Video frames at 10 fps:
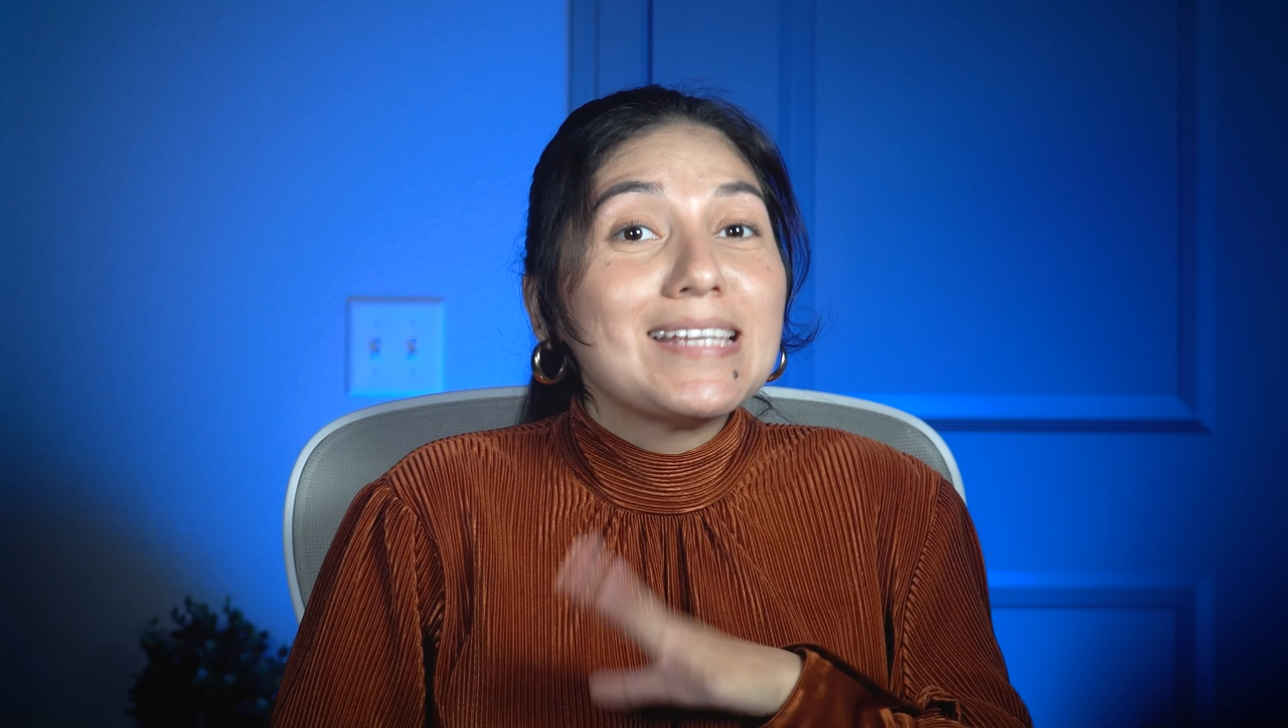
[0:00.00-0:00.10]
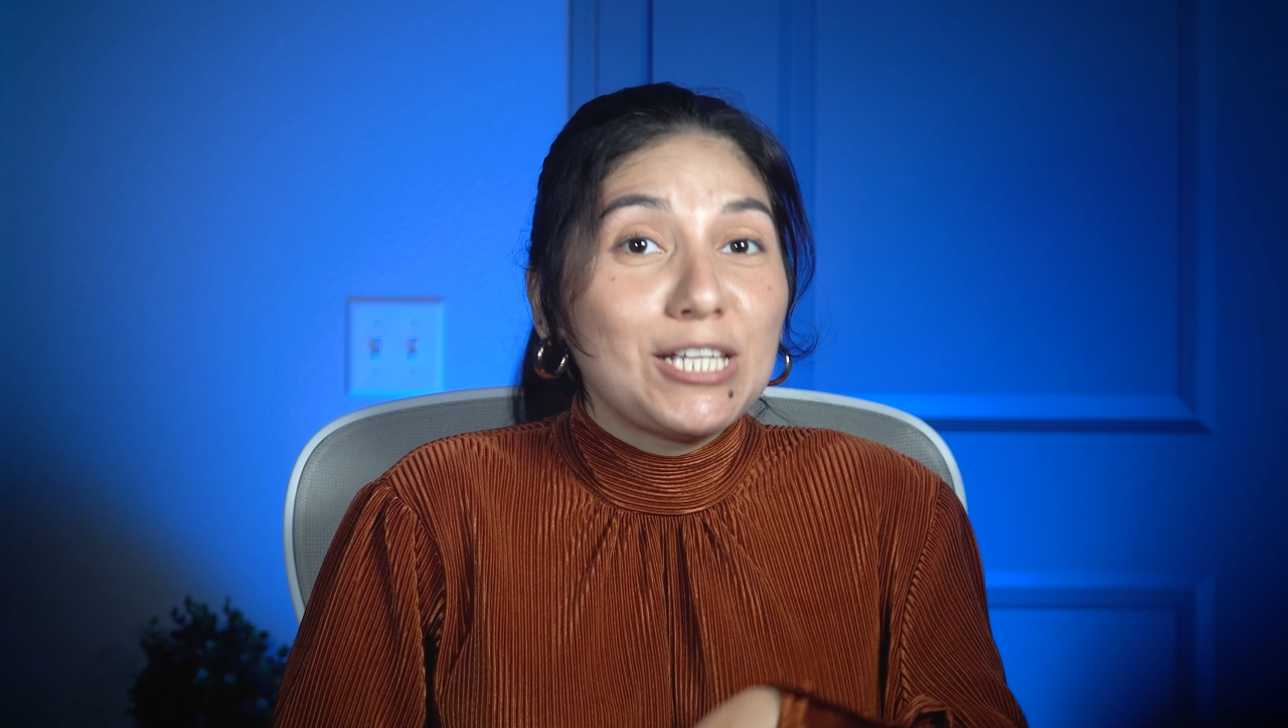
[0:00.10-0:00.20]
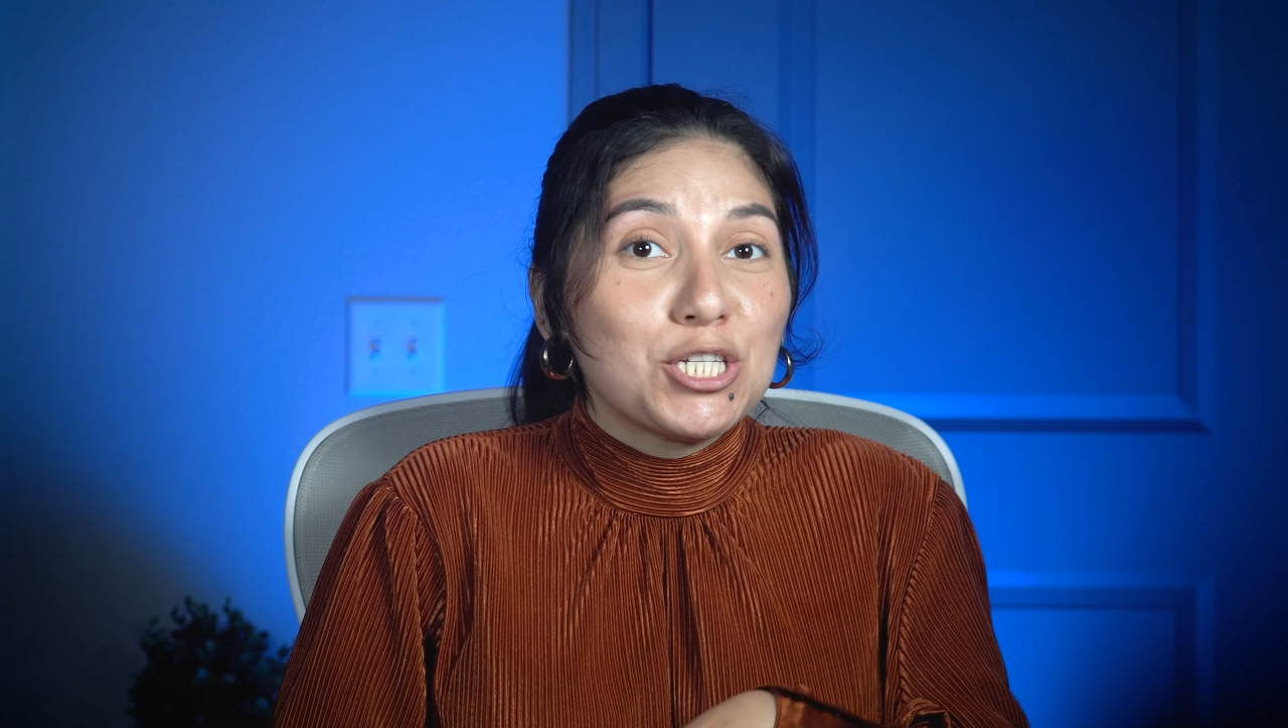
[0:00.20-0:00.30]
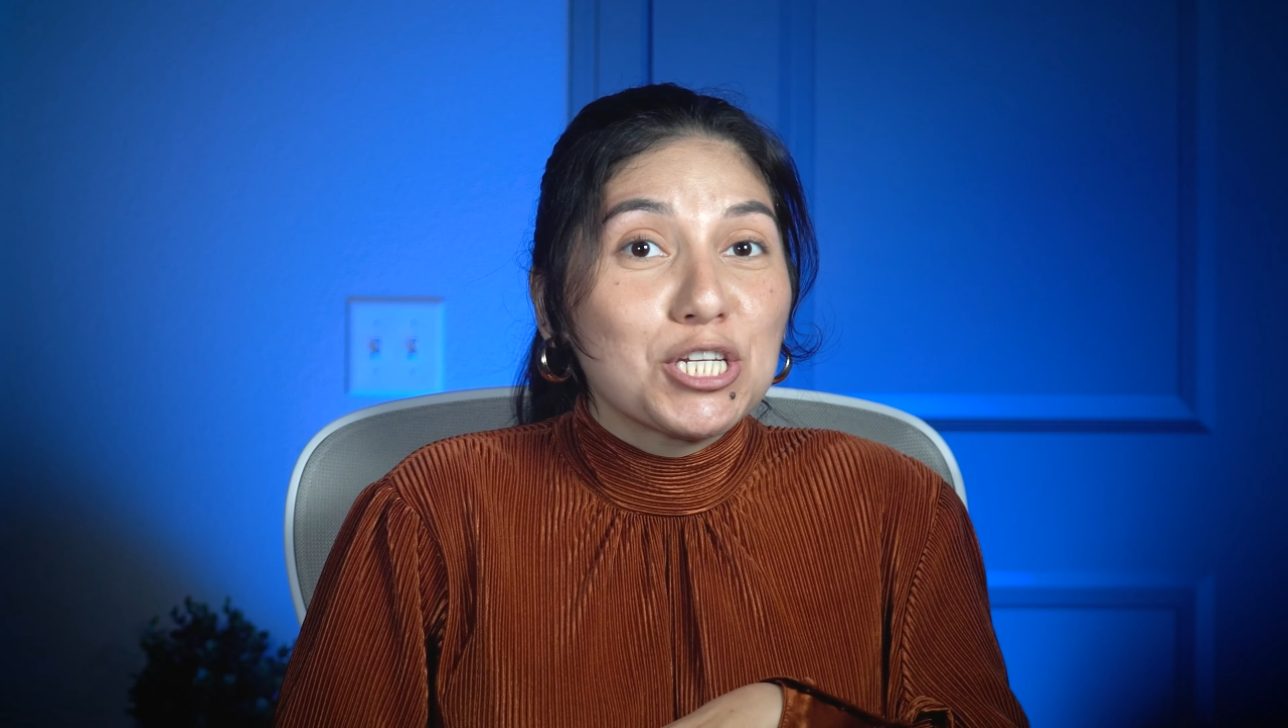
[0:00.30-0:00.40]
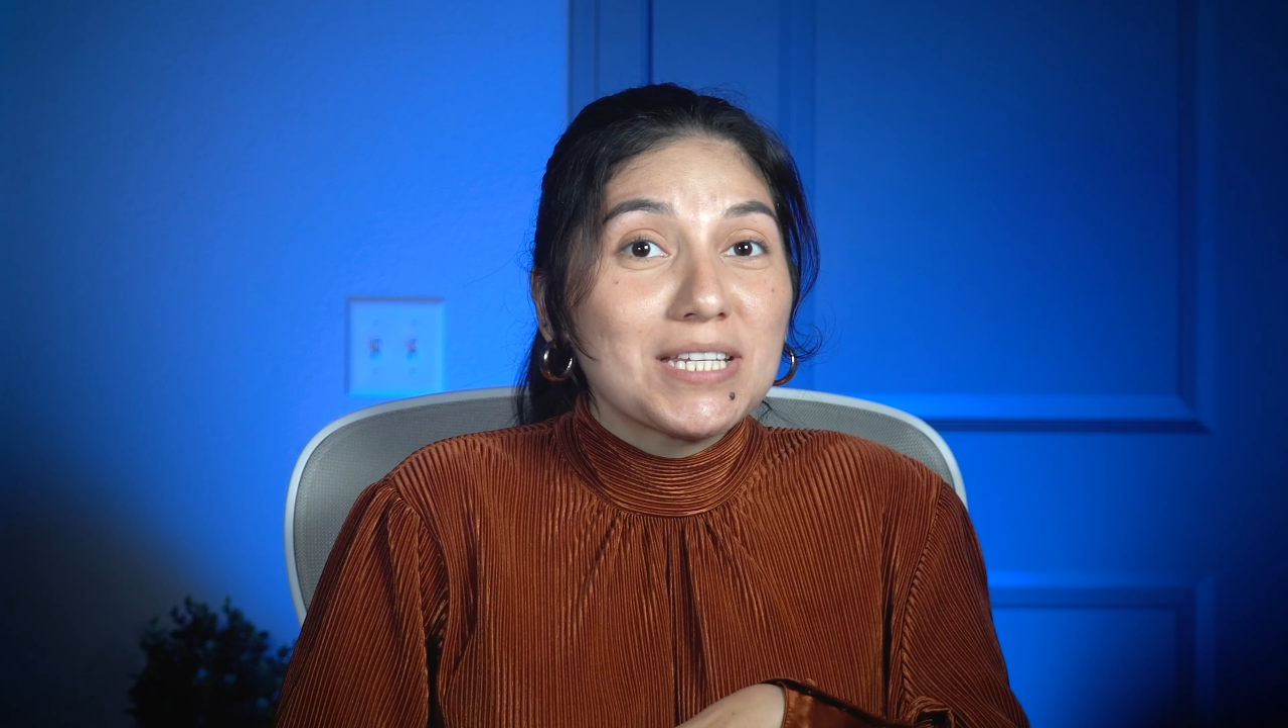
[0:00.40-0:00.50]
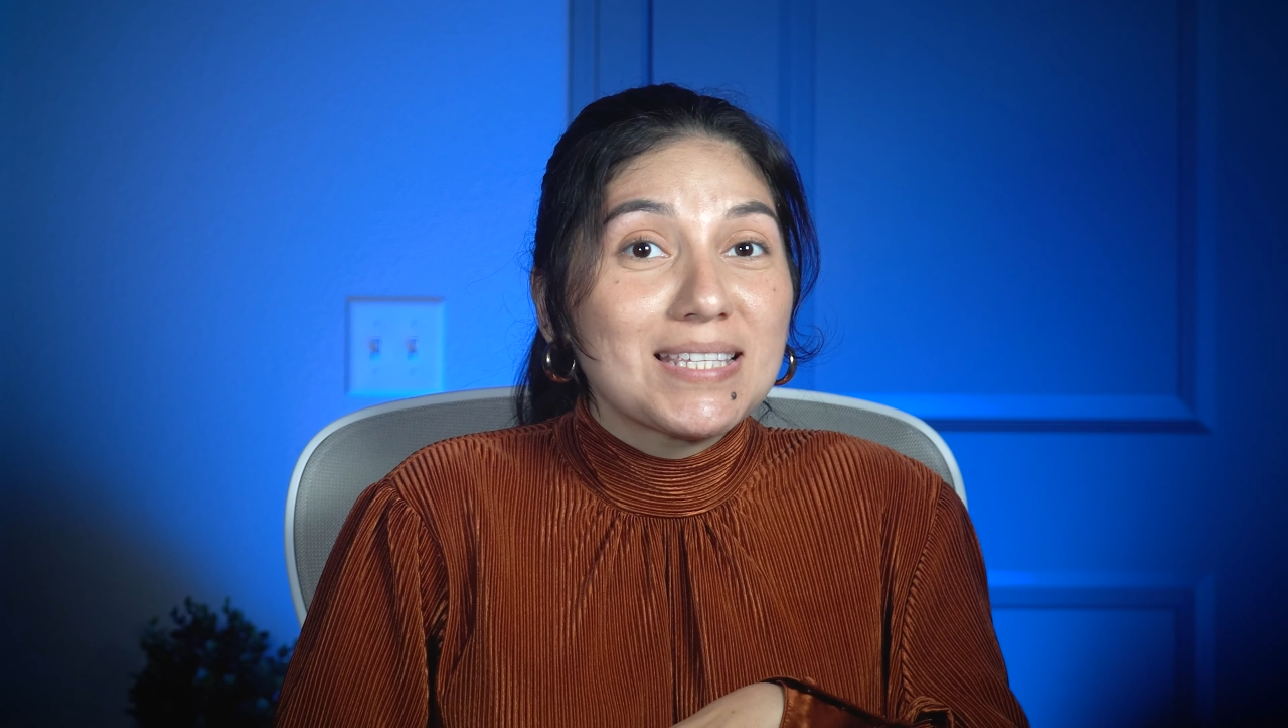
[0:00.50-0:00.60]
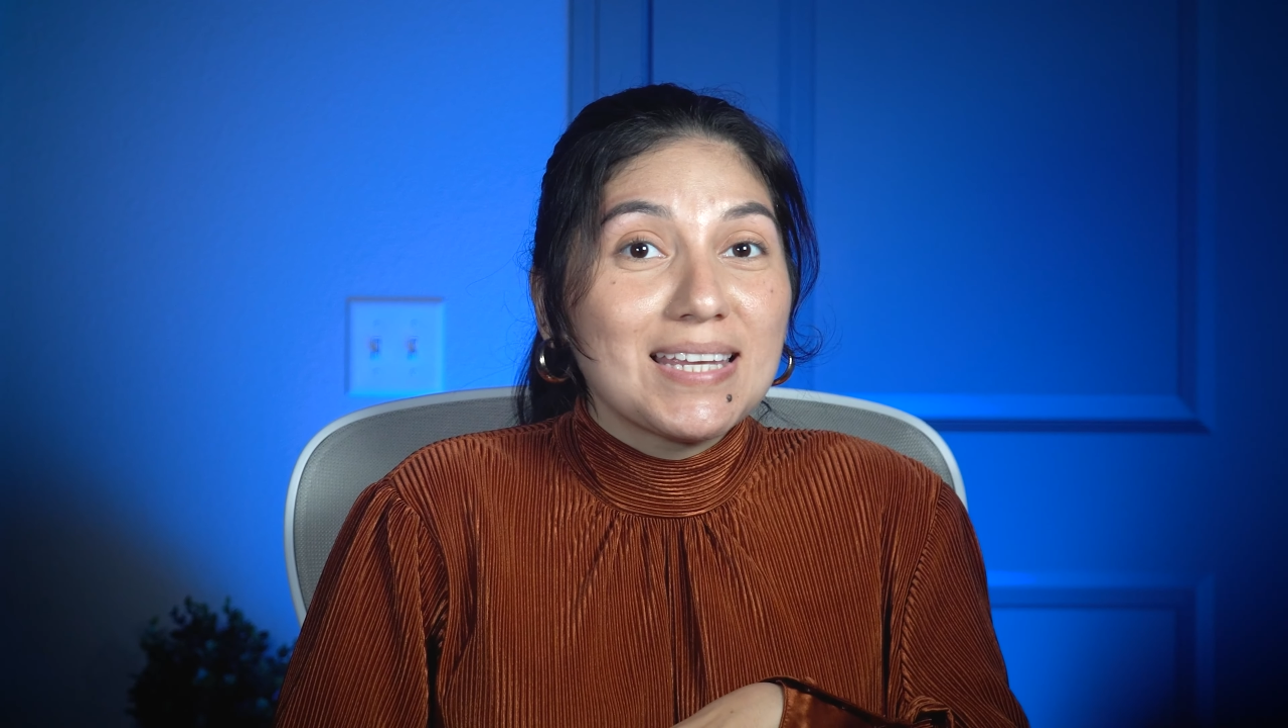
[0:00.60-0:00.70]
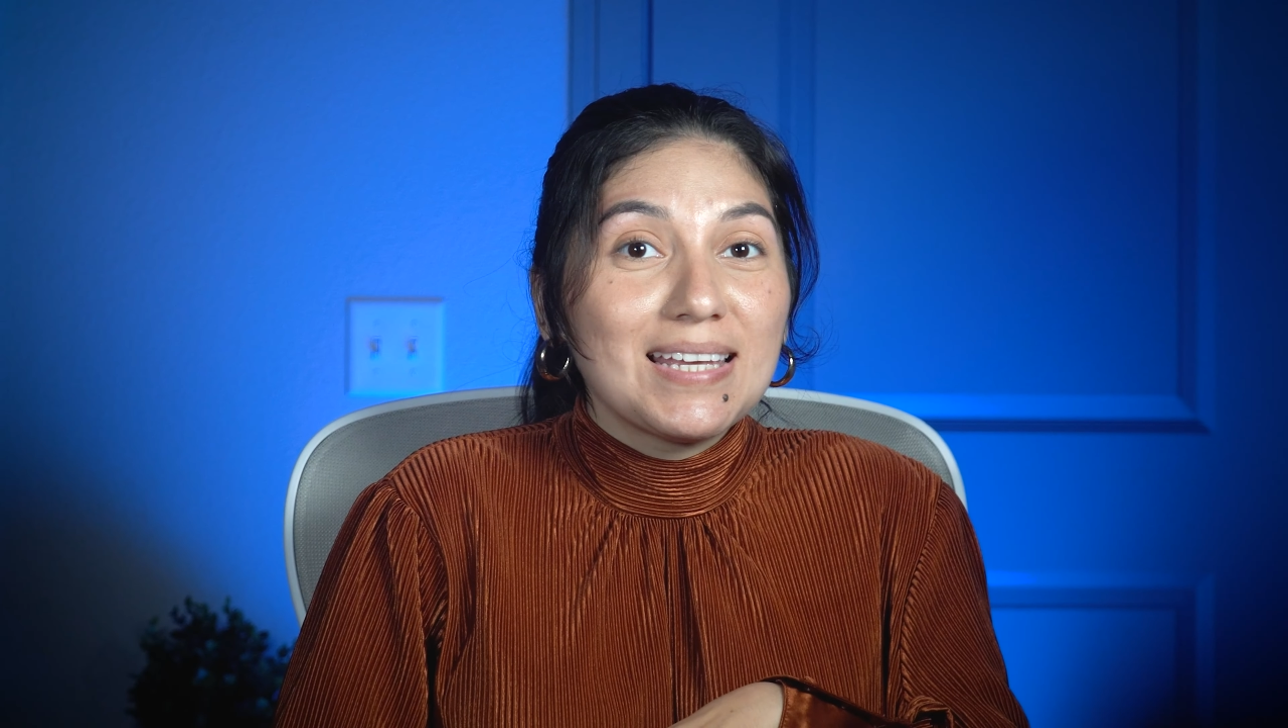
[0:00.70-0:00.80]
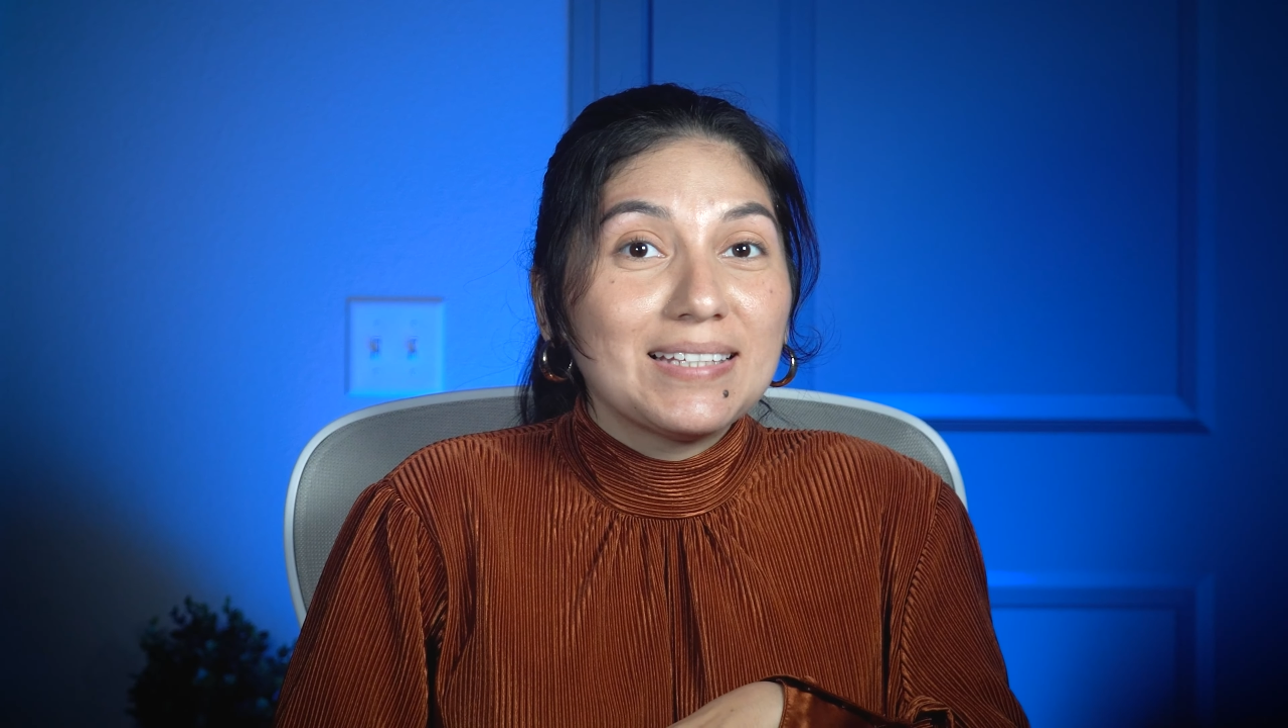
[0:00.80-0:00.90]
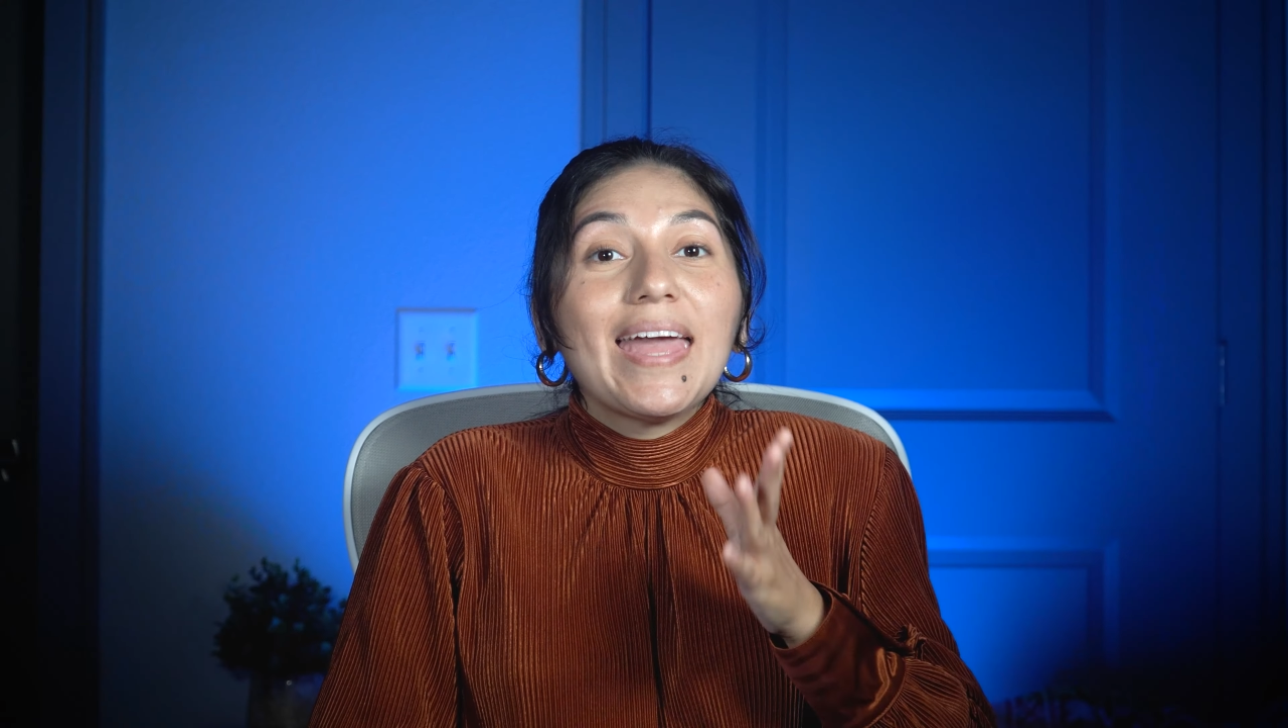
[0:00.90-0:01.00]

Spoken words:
EGC.